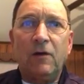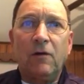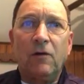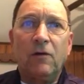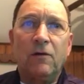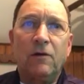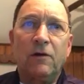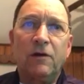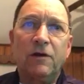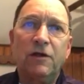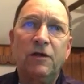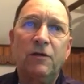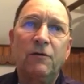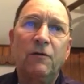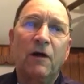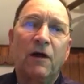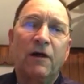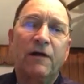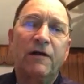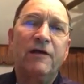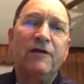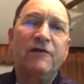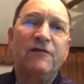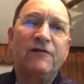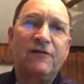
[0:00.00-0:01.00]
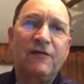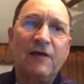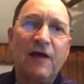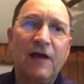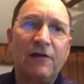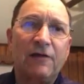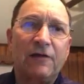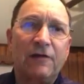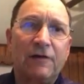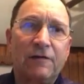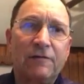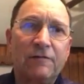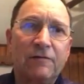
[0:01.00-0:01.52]
or you are a
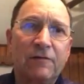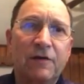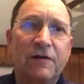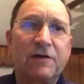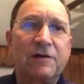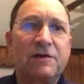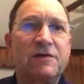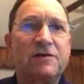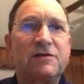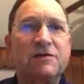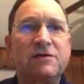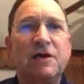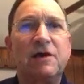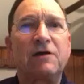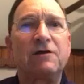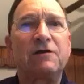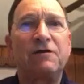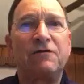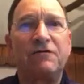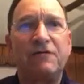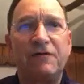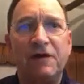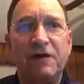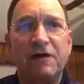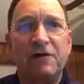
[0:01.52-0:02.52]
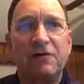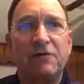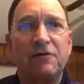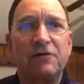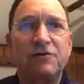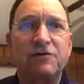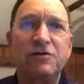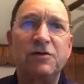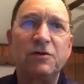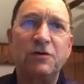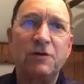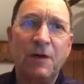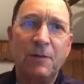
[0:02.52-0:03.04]
seller looking to sell your vehicle
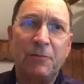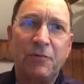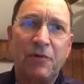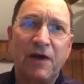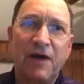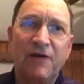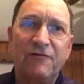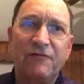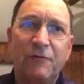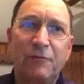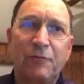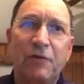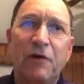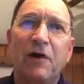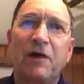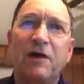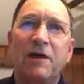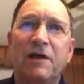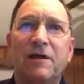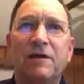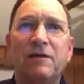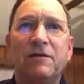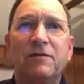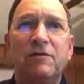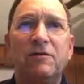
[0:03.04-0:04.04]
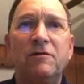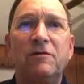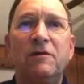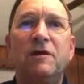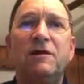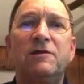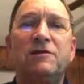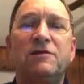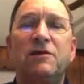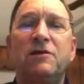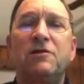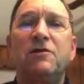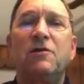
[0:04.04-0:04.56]
to a private party, you
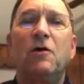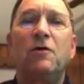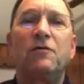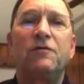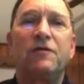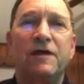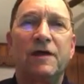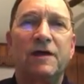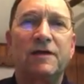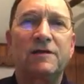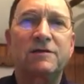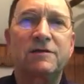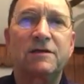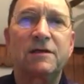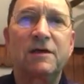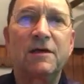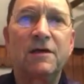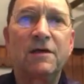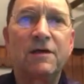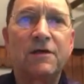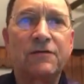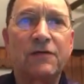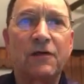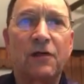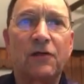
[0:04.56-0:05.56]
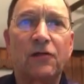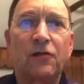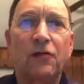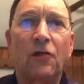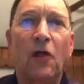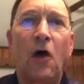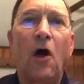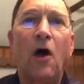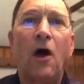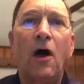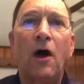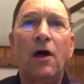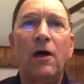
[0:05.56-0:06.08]
need to know this. The
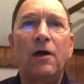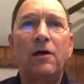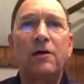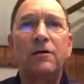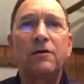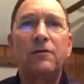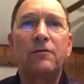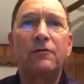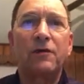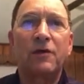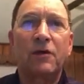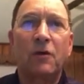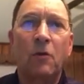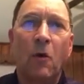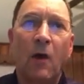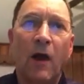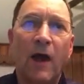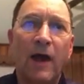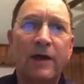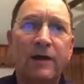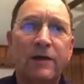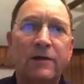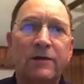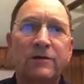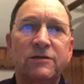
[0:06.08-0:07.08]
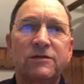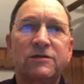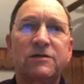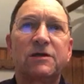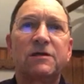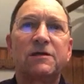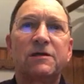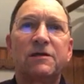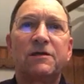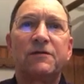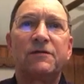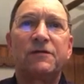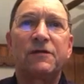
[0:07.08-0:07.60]
law requires
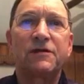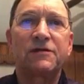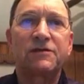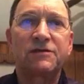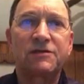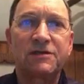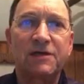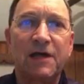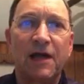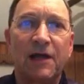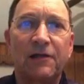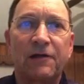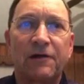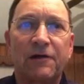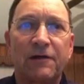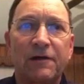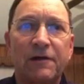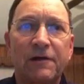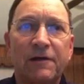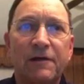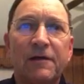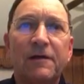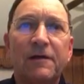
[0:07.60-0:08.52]
the seller